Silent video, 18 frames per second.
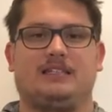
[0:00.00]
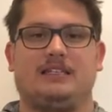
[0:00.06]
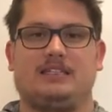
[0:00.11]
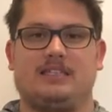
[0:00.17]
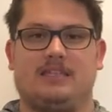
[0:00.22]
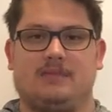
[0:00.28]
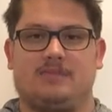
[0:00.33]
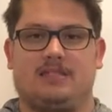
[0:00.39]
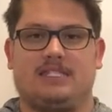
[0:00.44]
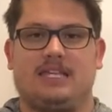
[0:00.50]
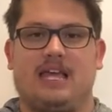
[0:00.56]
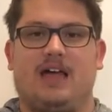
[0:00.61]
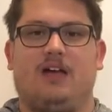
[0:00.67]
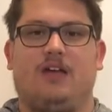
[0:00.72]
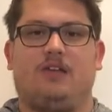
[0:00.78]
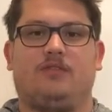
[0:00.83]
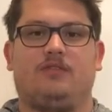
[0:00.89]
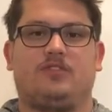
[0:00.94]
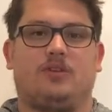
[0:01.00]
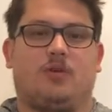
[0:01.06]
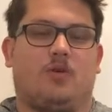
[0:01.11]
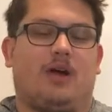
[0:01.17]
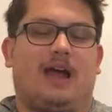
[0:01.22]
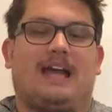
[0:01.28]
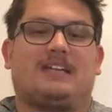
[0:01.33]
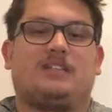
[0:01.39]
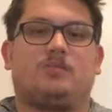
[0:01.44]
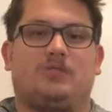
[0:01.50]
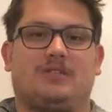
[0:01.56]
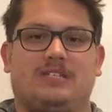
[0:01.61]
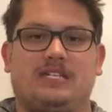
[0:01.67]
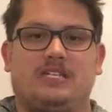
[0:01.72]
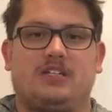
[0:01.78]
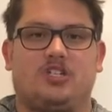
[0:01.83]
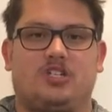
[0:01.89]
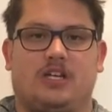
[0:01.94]
to themselves, or
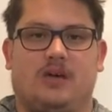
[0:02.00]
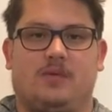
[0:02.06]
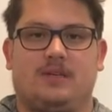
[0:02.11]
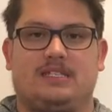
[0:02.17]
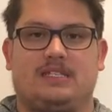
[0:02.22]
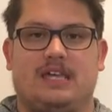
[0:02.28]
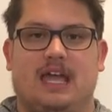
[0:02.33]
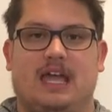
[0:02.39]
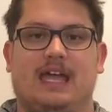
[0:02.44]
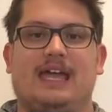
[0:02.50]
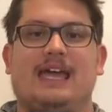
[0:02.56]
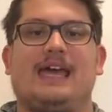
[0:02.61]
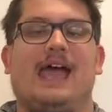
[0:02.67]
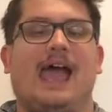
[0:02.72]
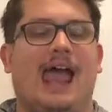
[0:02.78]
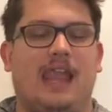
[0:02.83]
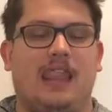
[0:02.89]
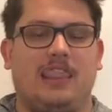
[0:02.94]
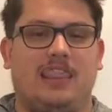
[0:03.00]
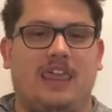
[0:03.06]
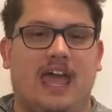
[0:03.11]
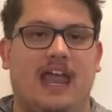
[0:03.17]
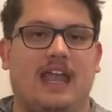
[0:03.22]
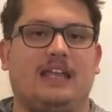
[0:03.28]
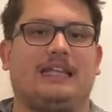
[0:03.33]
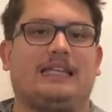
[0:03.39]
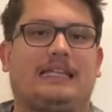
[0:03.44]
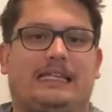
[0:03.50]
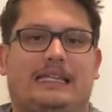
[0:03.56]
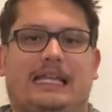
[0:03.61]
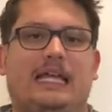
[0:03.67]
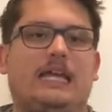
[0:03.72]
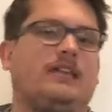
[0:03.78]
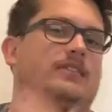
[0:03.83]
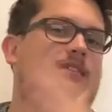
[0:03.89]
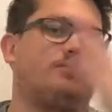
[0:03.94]
expertise, shall we say, and then
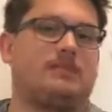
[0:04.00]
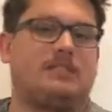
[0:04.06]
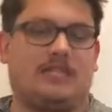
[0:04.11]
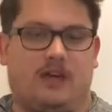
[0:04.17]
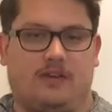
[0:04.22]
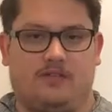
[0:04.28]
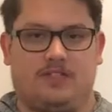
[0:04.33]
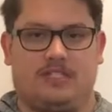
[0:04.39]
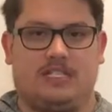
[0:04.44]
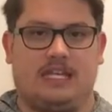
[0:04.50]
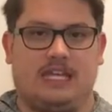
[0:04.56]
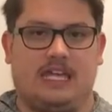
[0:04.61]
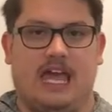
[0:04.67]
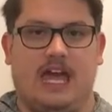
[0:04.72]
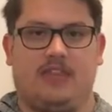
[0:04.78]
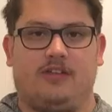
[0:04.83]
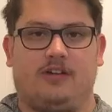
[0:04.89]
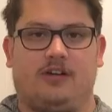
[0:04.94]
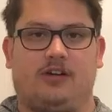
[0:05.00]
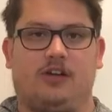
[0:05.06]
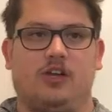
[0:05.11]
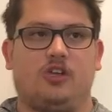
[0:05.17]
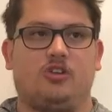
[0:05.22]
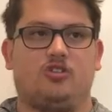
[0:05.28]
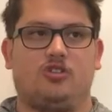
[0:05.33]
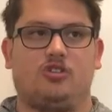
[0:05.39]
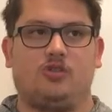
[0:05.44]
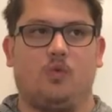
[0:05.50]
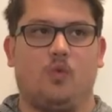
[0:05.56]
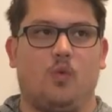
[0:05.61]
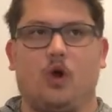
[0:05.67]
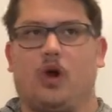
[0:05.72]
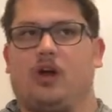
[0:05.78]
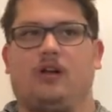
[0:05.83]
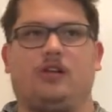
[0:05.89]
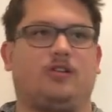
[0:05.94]
link themselves together to
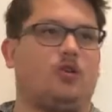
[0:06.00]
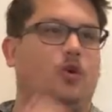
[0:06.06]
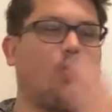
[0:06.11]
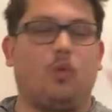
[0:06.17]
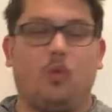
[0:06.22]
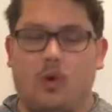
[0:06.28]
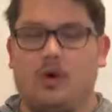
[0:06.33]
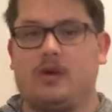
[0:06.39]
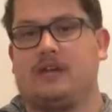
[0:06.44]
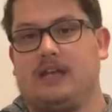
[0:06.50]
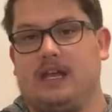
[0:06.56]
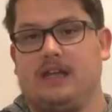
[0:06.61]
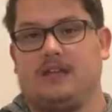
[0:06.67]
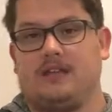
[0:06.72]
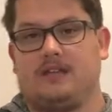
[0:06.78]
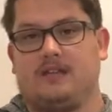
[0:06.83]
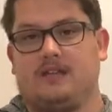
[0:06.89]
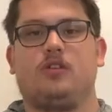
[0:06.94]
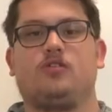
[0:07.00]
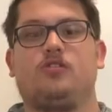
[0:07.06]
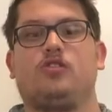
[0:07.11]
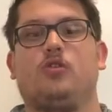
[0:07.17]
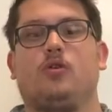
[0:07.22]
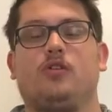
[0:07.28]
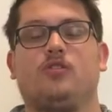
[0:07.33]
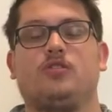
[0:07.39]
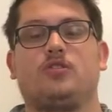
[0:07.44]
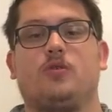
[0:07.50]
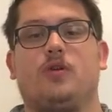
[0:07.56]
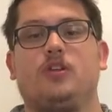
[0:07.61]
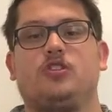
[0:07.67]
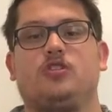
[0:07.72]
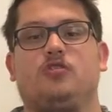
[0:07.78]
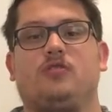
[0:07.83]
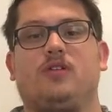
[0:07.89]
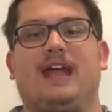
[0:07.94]
work coordinatedly. The North is going to
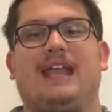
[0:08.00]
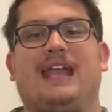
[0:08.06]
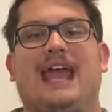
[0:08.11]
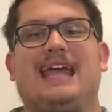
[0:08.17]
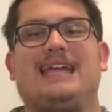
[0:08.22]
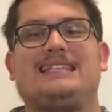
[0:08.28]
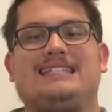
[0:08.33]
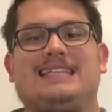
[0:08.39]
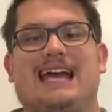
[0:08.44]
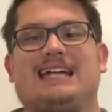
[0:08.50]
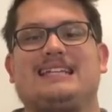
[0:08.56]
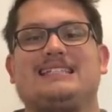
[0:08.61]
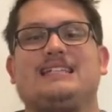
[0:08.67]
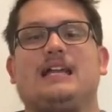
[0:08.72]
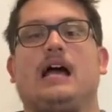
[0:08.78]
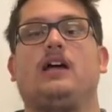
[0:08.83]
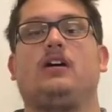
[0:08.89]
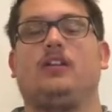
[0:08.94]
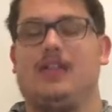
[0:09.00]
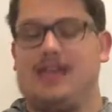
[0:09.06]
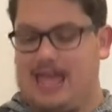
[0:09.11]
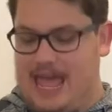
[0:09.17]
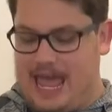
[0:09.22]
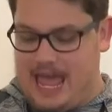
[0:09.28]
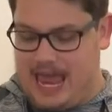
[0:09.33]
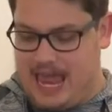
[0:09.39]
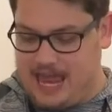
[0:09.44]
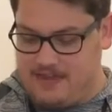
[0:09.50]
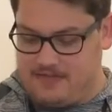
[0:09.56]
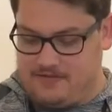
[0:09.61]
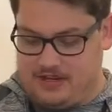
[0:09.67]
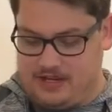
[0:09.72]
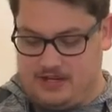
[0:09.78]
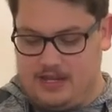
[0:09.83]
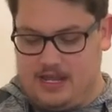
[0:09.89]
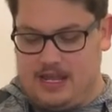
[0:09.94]
create a textile
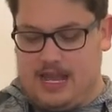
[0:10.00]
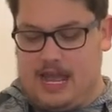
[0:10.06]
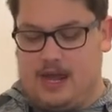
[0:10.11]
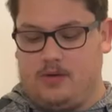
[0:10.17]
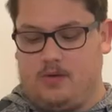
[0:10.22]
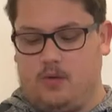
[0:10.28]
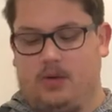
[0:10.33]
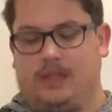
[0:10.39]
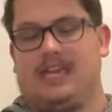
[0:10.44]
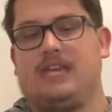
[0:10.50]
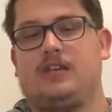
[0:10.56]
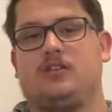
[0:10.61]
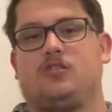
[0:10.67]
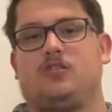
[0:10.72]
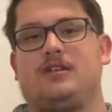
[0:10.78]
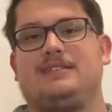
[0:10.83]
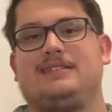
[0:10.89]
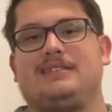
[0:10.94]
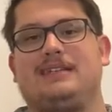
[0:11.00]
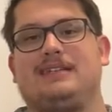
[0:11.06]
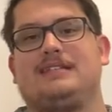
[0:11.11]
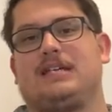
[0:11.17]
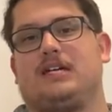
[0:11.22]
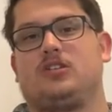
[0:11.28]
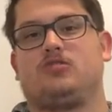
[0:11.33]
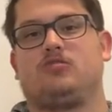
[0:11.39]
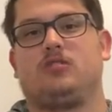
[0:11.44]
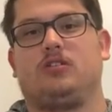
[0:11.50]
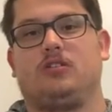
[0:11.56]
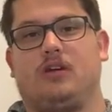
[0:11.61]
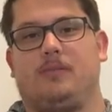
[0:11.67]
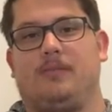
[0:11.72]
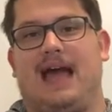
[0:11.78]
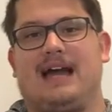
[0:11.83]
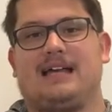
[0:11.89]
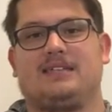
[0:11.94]
haven, and it will increase the industrial
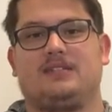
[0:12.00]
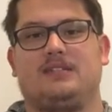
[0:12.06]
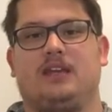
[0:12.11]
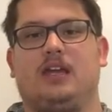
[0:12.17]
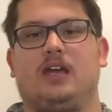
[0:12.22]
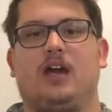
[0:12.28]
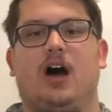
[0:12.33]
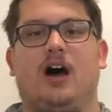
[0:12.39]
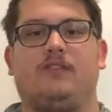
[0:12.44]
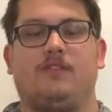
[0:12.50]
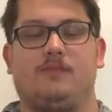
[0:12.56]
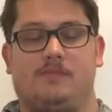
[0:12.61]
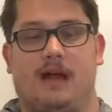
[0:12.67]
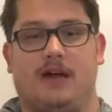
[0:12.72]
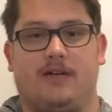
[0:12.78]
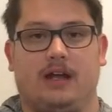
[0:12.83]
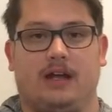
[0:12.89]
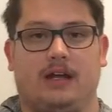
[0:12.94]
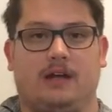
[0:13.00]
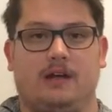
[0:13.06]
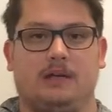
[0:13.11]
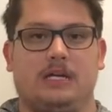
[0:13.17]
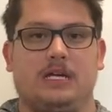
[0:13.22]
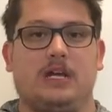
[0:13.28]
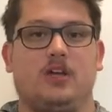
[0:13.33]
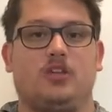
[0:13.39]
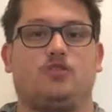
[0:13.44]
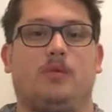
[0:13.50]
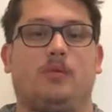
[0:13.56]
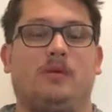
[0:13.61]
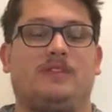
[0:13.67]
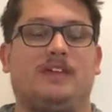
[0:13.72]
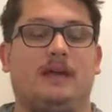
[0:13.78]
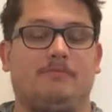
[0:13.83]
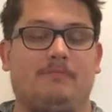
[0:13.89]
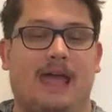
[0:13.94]
capacity of America. So when we
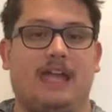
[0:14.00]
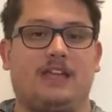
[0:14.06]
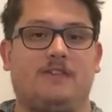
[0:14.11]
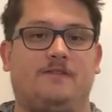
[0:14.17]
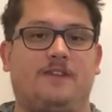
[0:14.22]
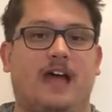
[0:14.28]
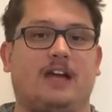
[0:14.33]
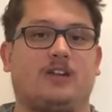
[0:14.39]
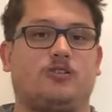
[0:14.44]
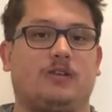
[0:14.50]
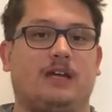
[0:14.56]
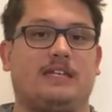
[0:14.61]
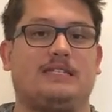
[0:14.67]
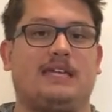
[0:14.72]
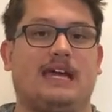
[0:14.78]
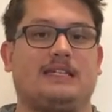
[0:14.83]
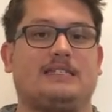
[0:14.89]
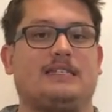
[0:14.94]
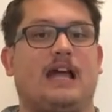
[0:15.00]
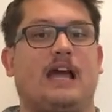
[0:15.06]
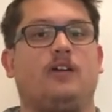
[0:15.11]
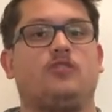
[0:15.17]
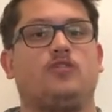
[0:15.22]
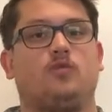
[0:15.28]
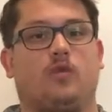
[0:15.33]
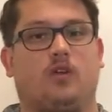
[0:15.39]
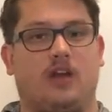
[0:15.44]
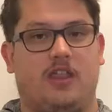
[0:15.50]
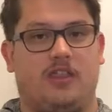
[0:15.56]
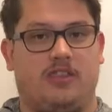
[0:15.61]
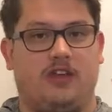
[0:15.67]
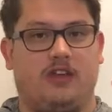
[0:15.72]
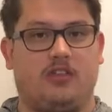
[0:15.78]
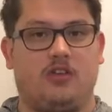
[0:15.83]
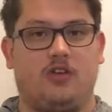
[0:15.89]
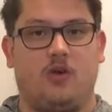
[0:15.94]
think manufacturing and textiles, we're going to
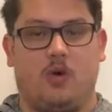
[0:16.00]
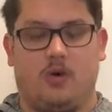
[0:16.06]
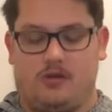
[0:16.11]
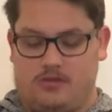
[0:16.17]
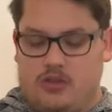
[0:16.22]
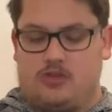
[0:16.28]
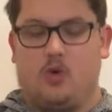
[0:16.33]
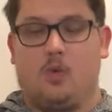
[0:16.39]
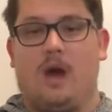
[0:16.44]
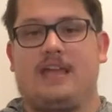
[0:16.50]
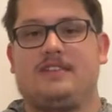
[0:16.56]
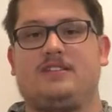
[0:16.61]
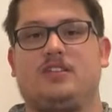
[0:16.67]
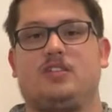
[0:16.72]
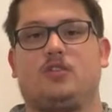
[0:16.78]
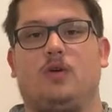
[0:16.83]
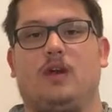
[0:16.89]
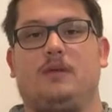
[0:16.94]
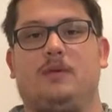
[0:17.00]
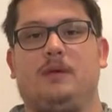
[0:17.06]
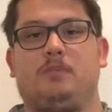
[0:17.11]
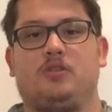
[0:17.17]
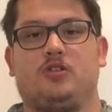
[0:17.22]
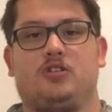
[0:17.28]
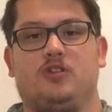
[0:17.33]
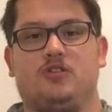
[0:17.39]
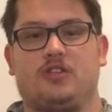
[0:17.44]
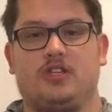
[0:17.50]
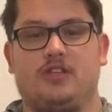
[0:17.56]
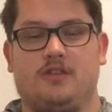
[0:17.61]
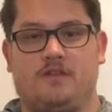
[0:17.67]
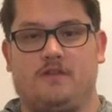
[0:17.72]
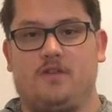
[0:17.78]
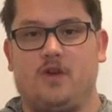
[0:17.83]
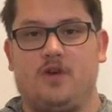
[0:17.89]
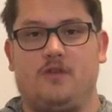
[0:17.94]
think the North. The West is going to be producing the
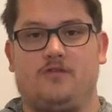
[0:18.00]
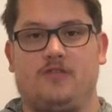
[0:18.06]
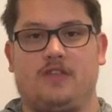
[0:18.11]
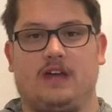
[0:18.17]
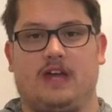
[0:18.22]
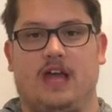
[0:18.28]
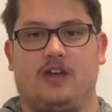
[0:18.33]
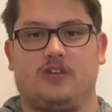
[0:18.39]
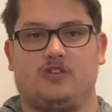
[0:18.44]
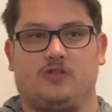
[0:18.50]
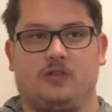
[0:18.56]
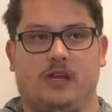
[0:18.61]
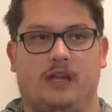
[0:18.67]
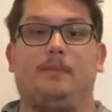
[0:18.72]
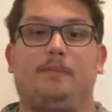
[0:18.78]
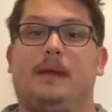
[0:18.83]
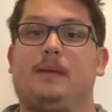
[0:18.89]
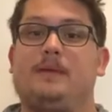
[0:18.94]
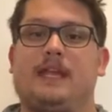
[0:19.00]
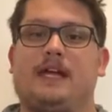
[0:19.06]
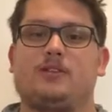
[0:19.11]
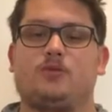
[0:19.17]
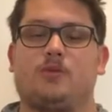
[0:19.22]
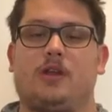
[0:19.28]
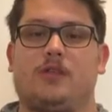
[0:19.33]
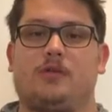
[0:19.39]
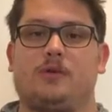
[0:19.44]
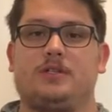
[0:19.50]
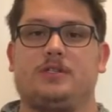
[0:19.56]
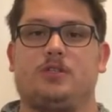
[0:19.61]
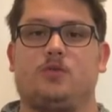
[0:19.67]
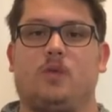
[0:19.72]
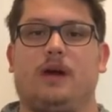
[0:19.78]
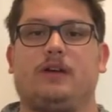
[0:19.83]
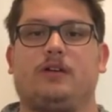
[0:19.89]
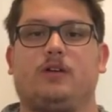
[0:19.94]
food for the country. Maybe that's one of the reasons
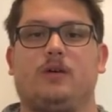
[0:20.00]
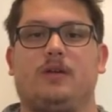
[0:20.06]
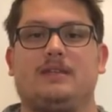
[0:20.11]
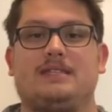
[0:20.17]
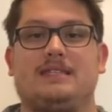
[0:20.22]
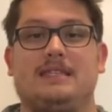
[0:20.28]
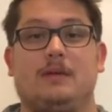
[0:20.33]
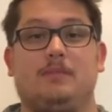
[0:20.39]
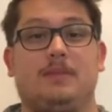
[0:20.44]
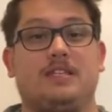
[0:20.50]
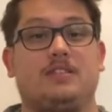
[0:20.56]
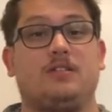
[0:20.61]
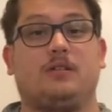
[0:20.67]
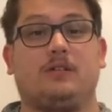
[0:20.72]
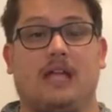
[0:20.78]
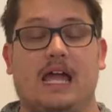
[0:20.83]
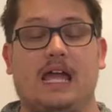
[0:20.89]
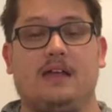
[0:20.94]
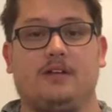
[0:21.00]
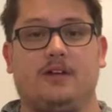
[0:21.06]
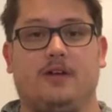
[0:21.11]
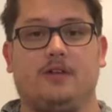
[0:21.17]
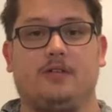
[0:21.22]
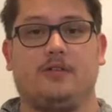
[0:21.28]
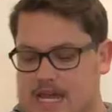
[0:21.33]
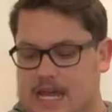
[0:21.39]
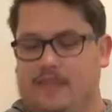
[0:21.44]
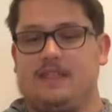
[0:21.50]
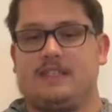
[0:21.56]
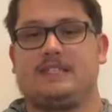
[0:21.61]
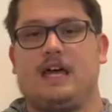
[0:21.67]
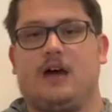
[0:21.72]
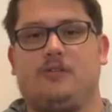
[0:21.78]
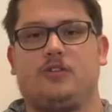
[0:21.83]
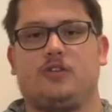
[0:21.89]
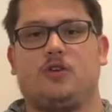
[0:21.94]
why you're going to see them be so land hungry. And the
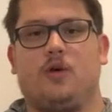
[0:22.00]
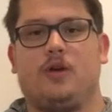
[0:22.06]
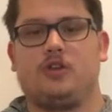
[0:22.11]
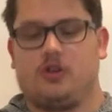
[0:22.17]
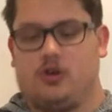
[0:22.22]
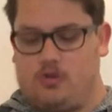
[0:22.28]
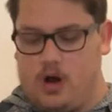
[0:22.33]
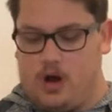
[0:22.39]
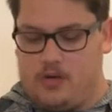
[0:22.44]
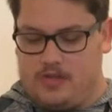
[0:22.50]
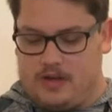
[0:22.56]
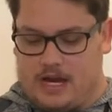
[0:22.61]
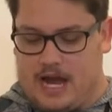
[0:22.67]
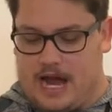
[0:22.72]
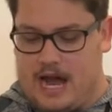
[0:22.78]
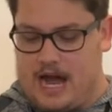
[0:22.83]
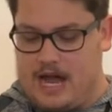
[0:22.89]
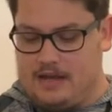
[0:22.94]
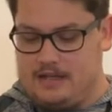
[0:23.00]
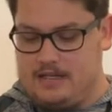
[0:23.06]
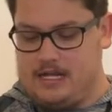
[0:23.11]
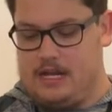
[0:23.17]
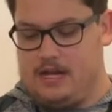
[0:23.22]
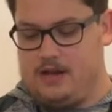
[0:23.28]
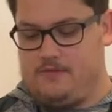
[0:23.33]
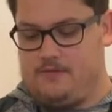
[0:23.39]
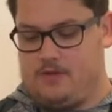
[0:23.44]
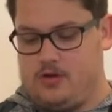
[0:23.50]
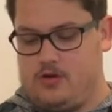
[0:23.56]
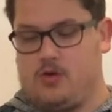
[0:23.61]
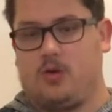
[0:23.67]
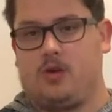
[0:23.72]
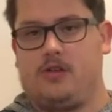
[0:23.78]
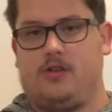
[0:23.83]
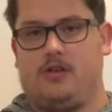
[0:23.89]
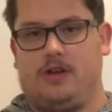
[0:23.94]
South is going to grow the cotton needed for
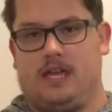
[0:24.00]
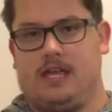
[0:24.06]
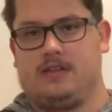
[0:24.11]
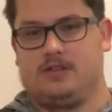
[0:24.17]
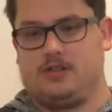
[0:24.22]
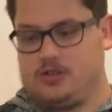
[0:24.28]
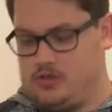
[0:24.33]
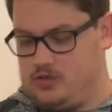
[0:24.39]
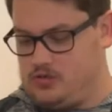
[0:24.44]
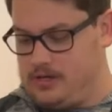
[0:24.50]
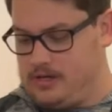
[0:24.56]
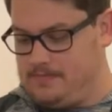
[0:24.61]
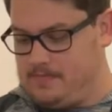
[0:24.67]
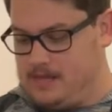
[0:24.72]
northern industry.